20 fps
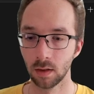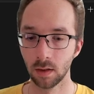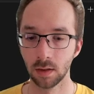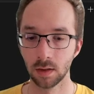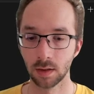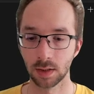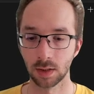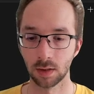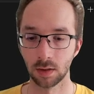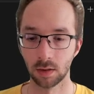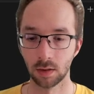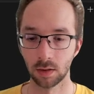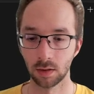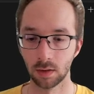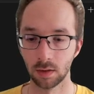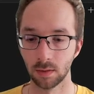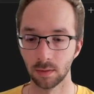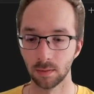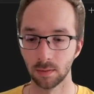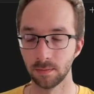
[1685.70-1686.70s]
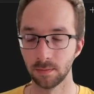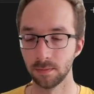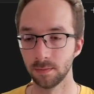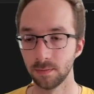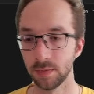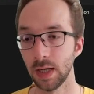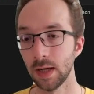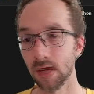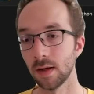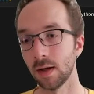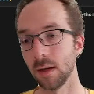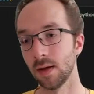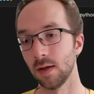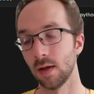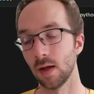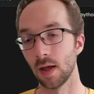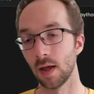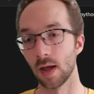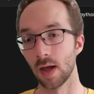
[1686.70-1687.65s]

So yeah, and